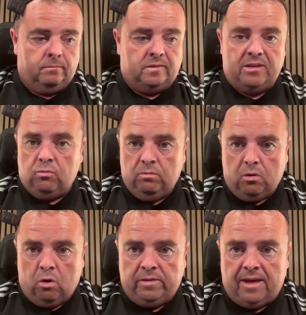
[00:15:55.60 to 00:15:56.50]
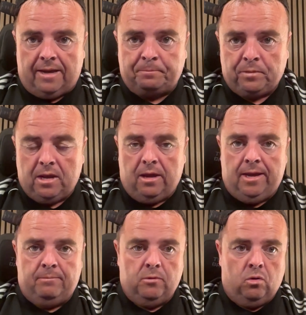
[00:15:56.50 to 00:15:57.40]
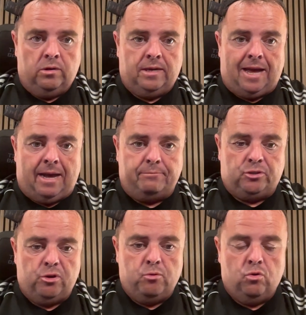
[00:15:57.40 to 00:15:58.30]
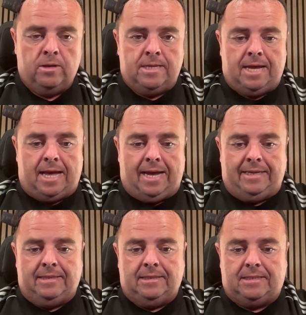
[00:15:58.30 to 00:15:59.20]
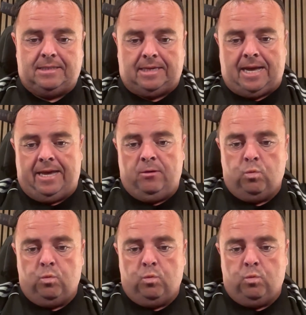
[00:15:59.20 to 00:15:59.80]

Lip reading: deal on that on AppSumo, and I